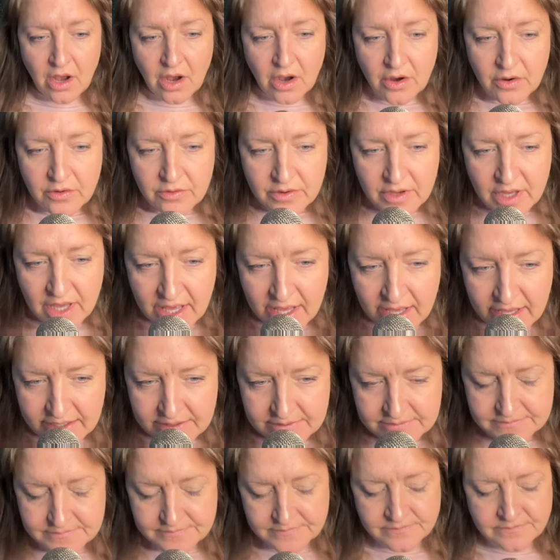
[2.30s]
Okay,
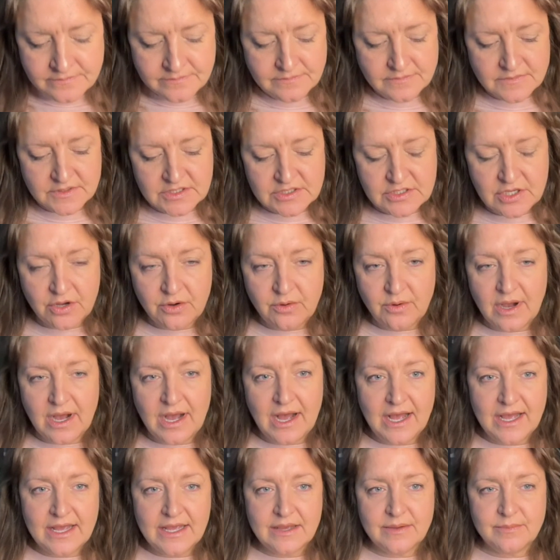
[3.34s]
so
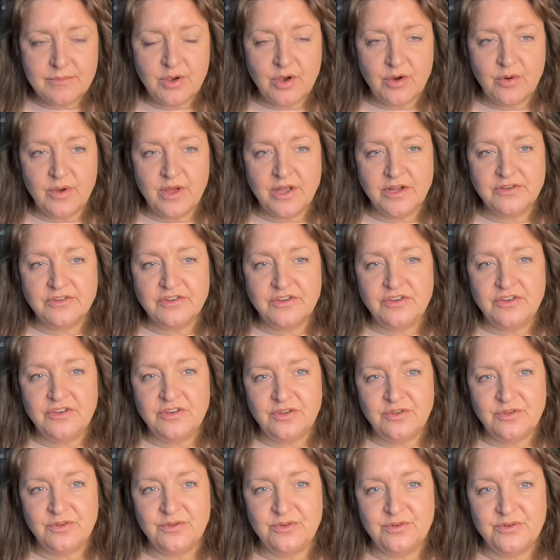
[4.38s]
I am going to
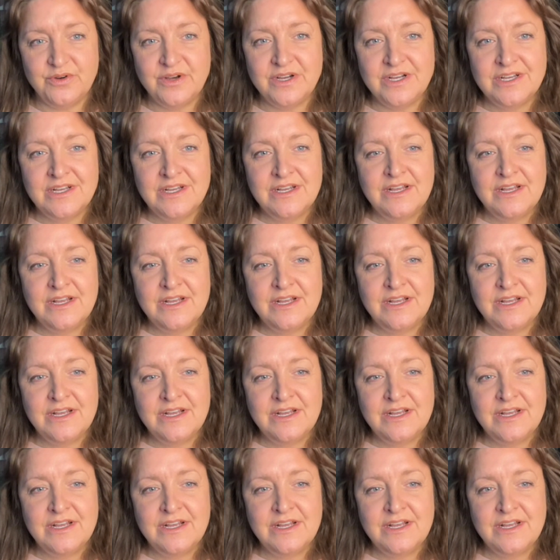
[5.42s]
do